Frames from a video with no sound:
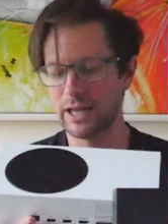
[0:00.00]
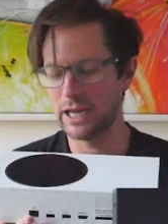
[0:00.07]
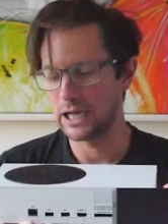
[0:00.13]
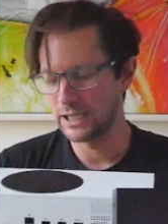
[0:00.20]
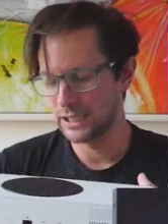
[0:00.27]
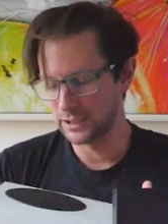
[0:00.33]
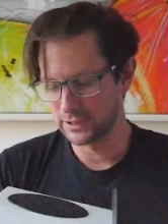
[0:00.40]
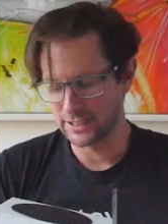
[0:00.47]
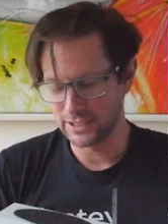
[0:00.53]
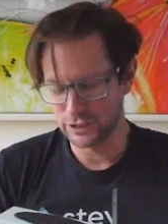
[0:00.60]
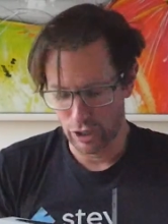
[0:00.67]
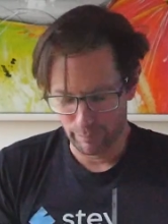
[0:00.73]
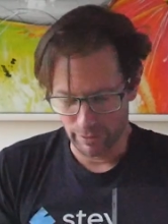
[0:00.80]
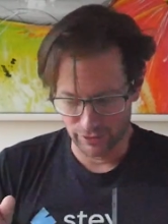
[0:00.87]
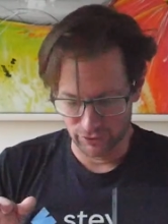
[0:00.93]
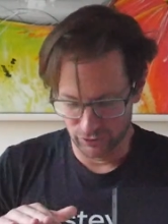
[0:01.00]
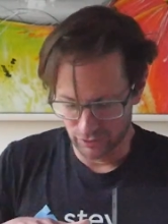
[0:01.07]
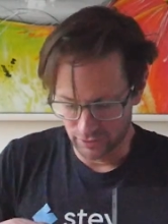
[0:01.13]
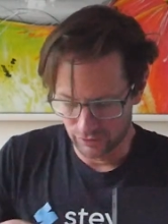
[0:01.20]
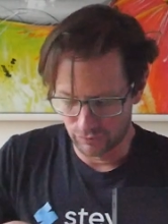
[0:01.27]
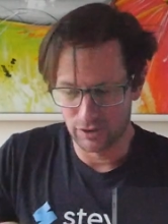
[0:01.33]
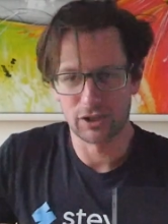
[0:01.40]
like a little DJ
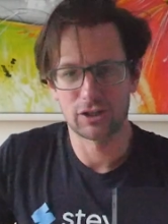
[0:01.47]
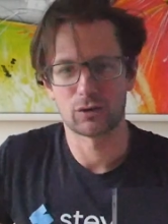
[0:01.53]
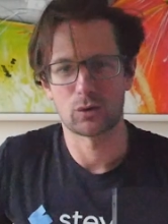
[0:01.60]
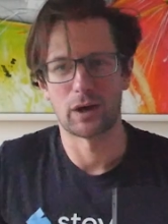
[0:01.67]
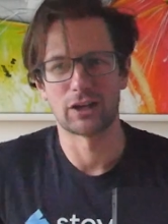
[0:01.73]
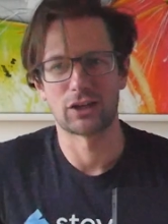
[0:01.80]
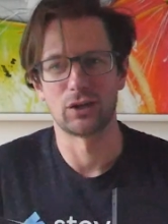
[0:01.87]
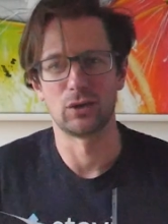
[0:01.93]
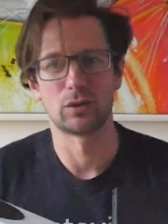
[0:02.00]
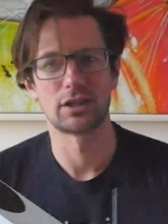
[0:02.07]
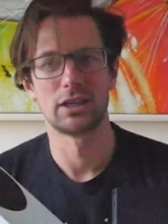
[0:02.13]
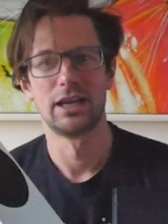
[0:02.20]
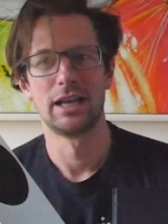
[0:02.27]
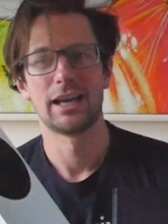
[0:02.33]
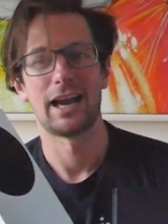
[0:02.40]
mixer. It's really quite cute.